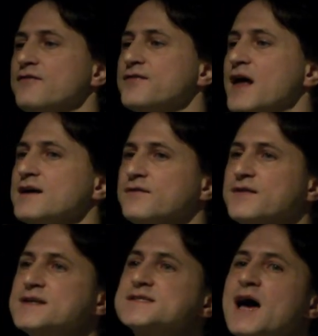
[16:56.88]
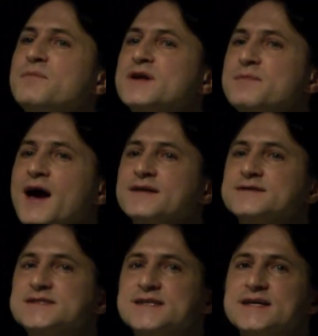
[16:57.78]
of things happening behind the
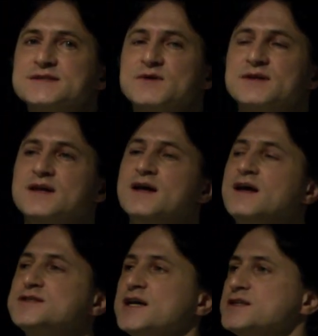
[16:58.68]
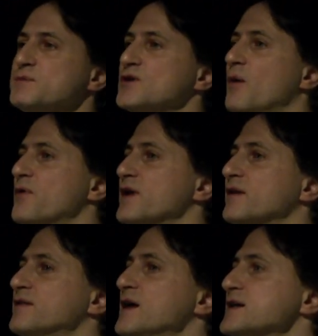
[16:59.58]
scenes when ChatGPT operator
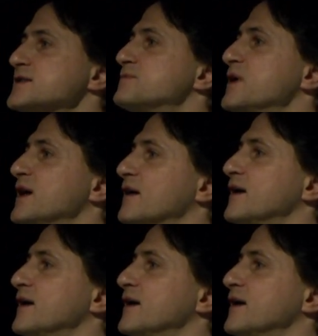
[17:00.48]
thinks it's being under